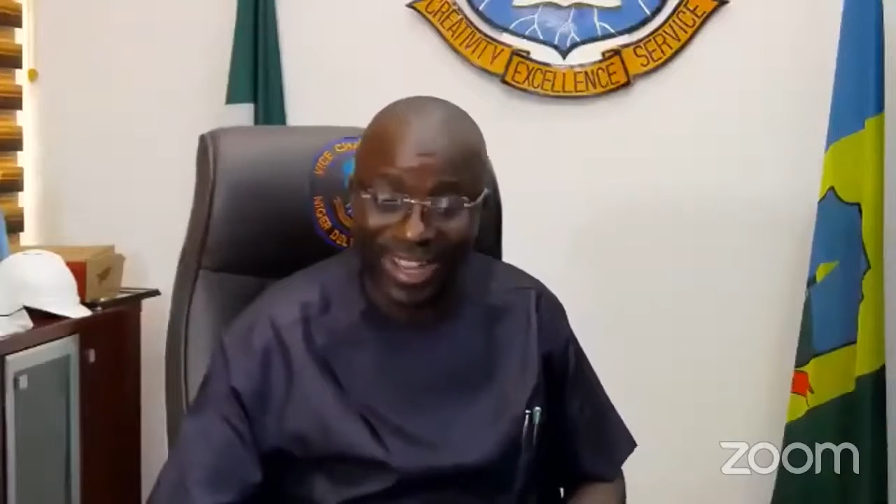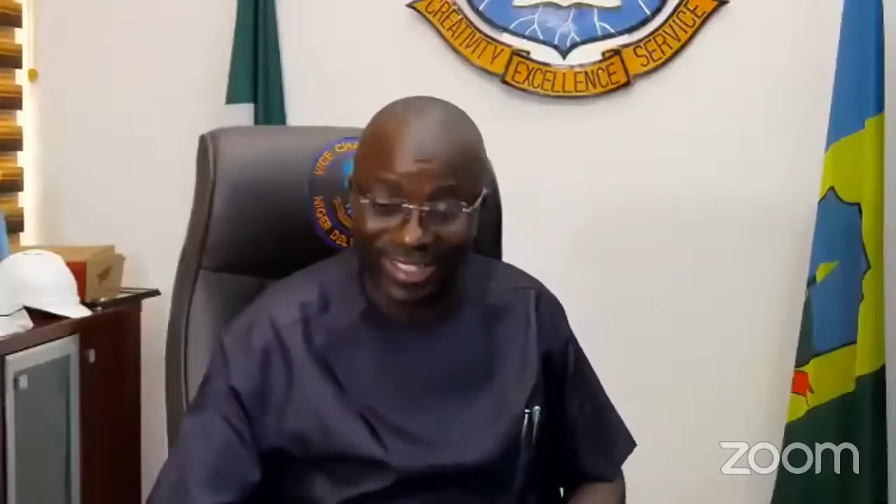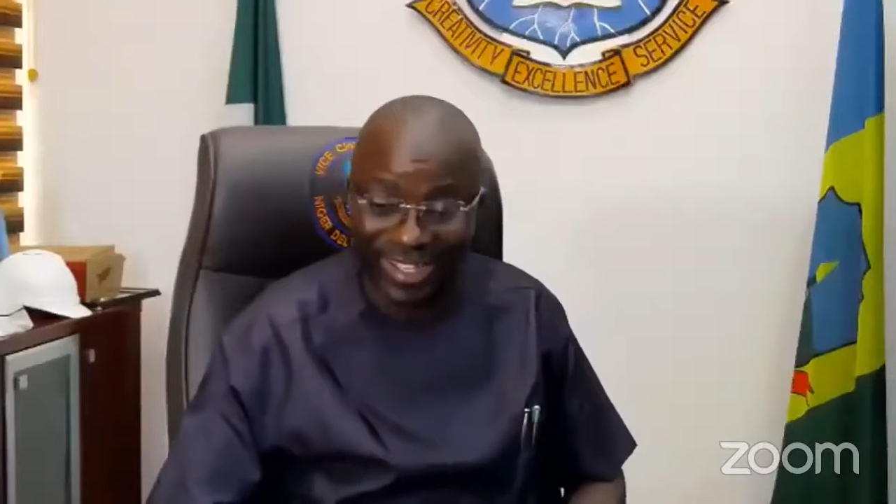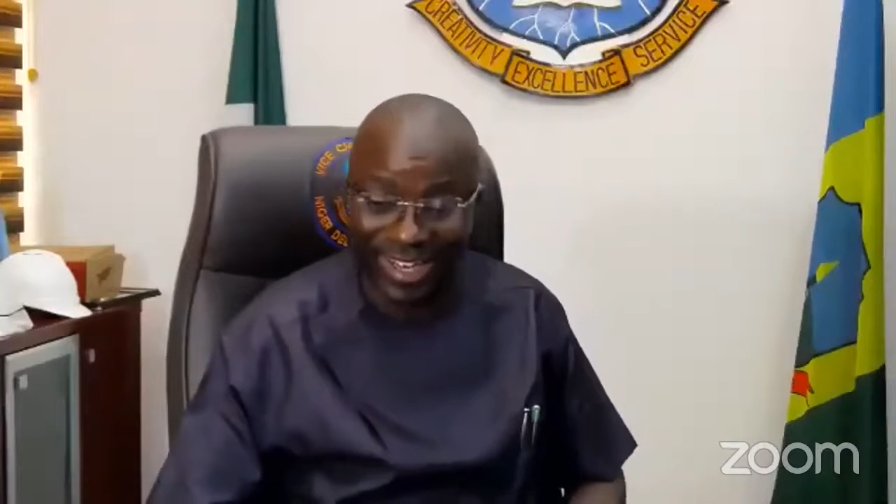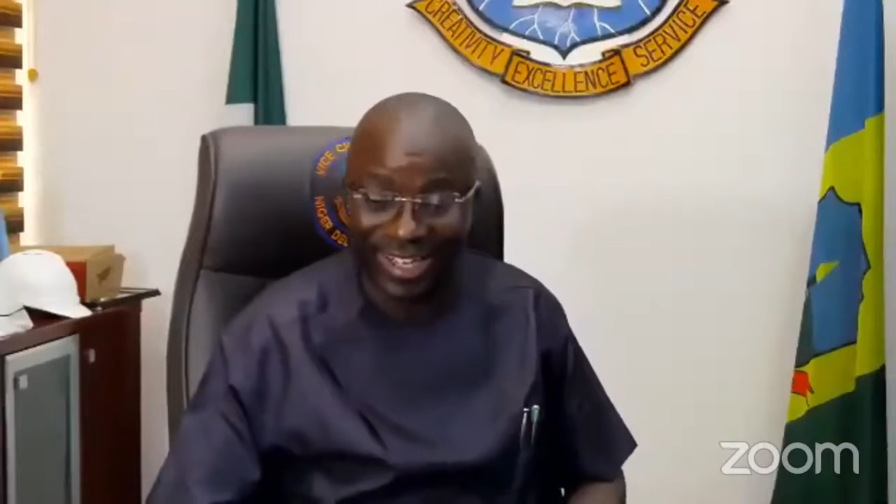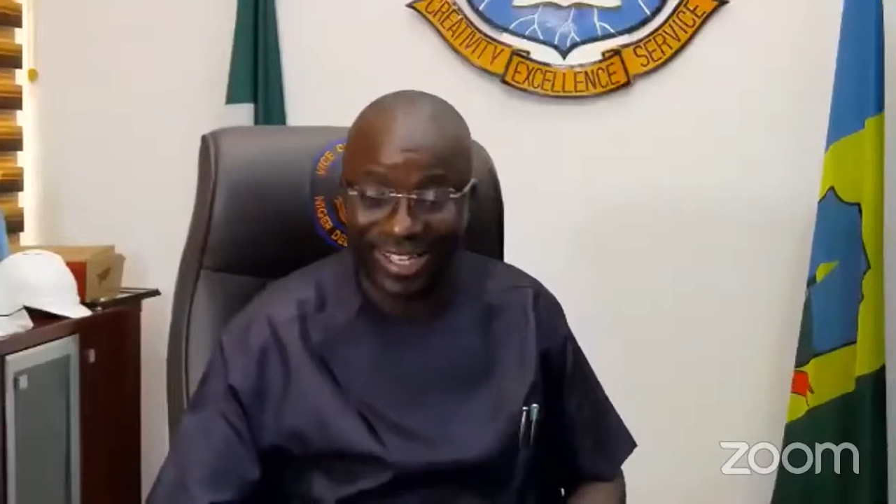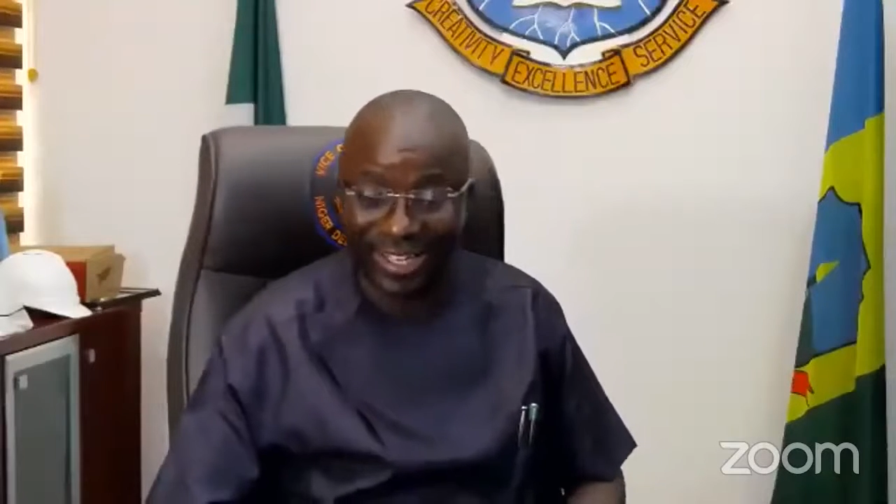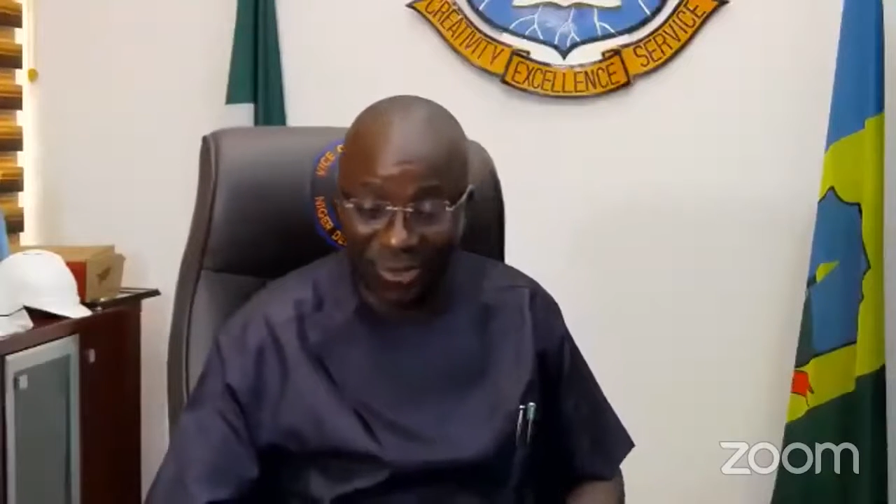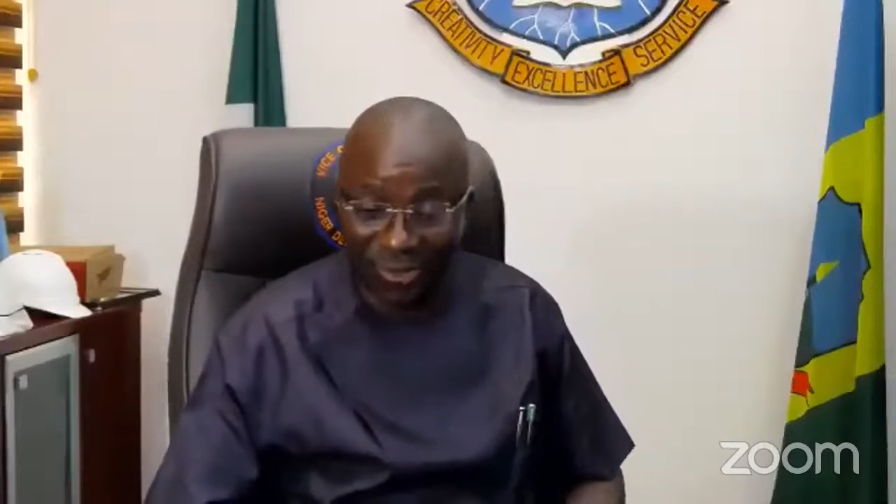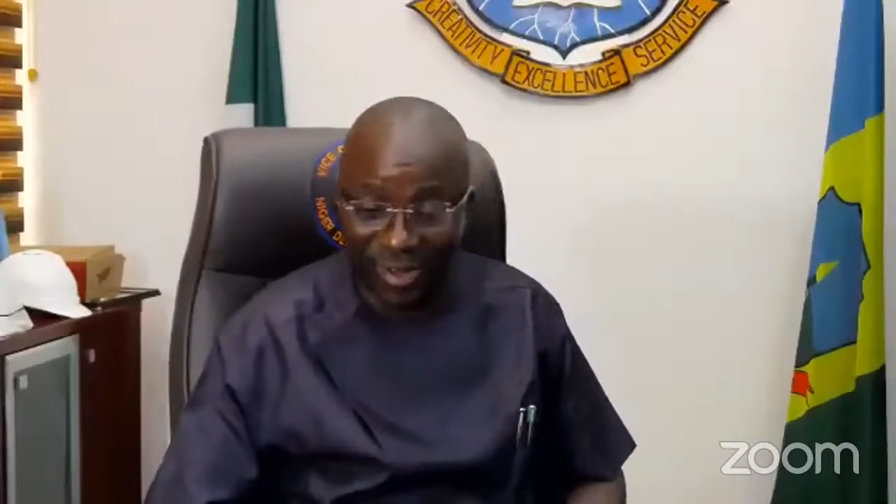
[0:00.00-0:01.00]
Niger Delta
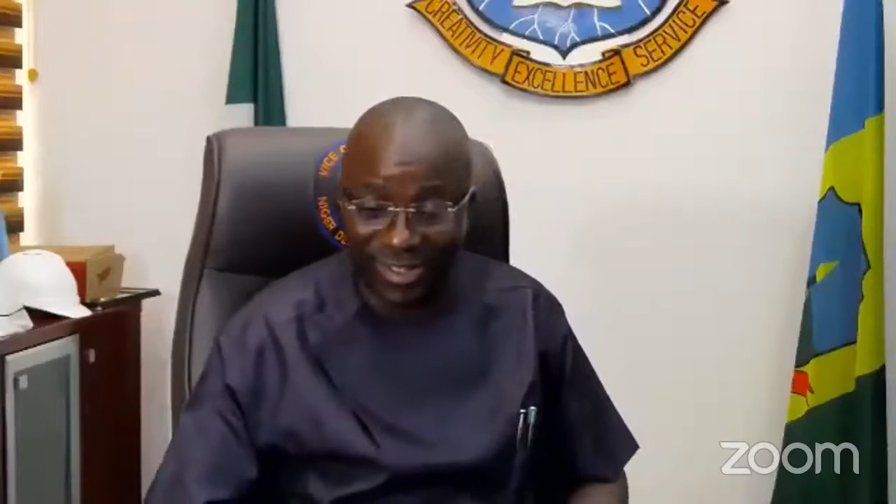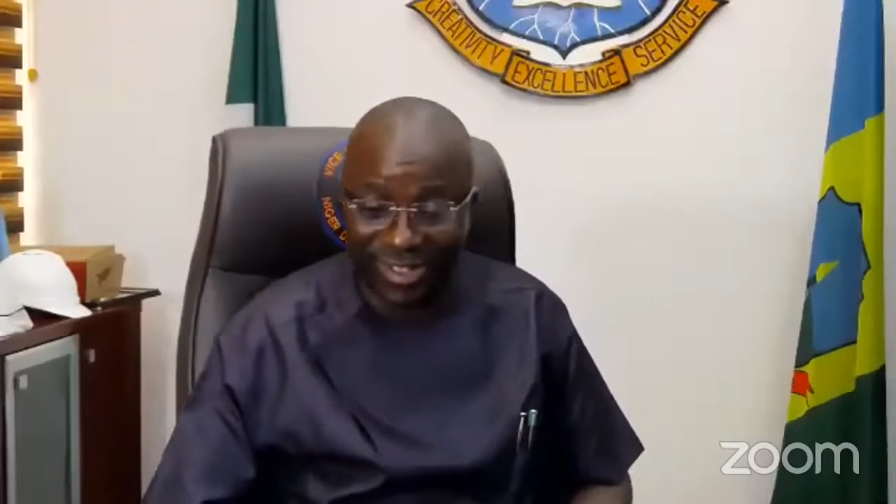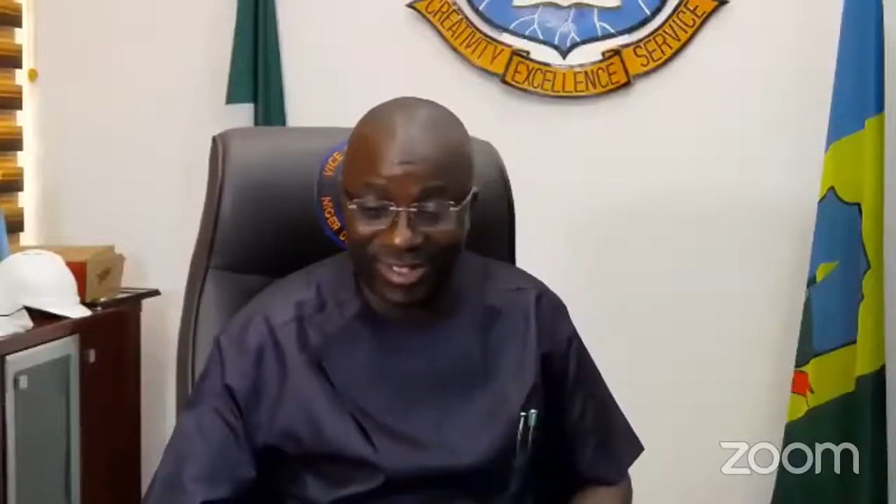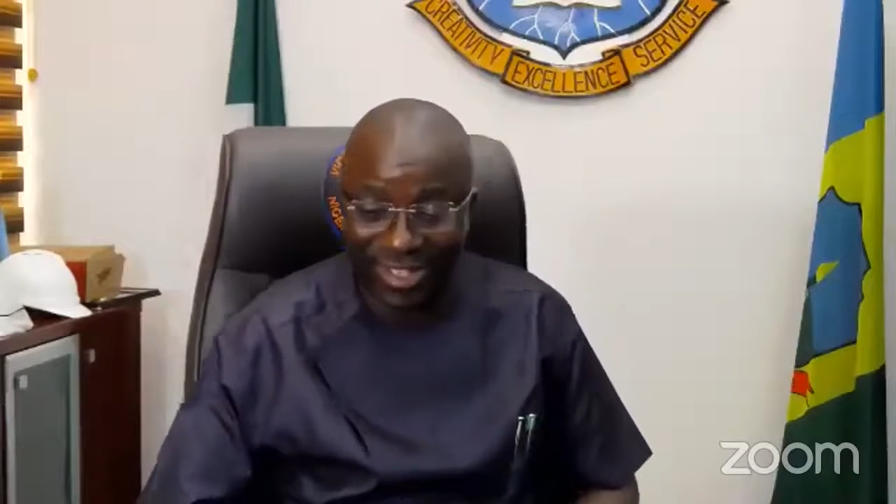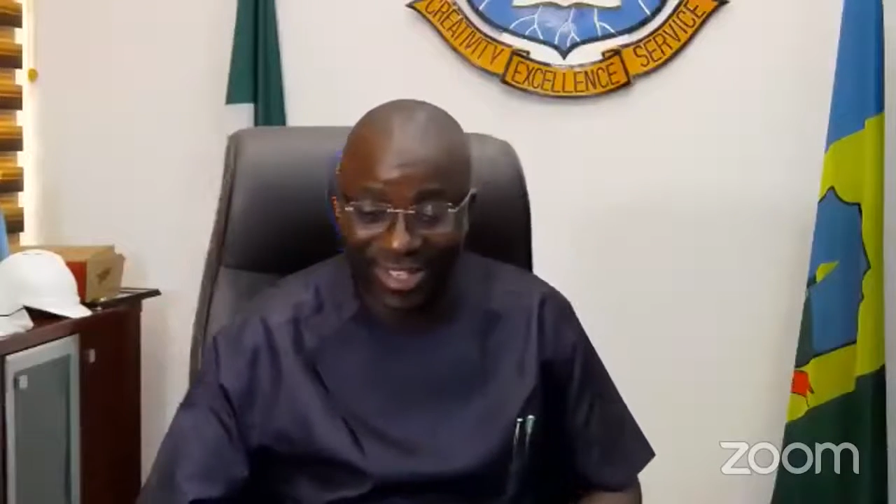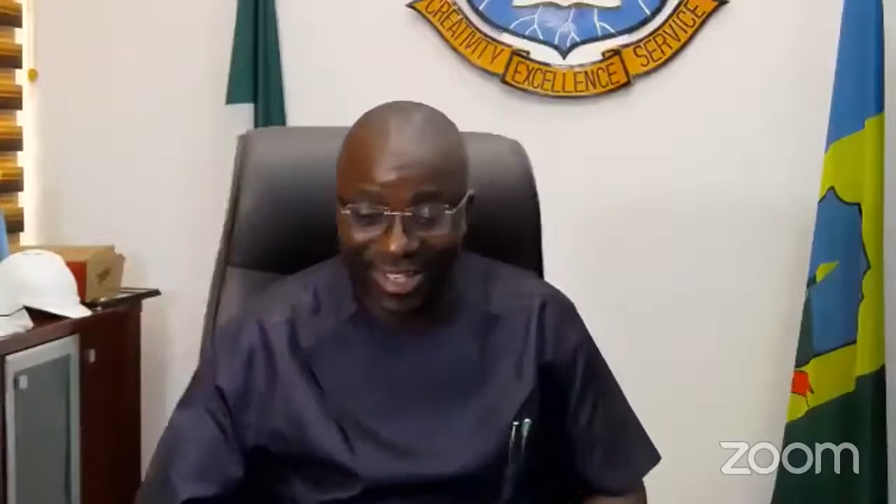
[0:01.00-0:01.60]
University,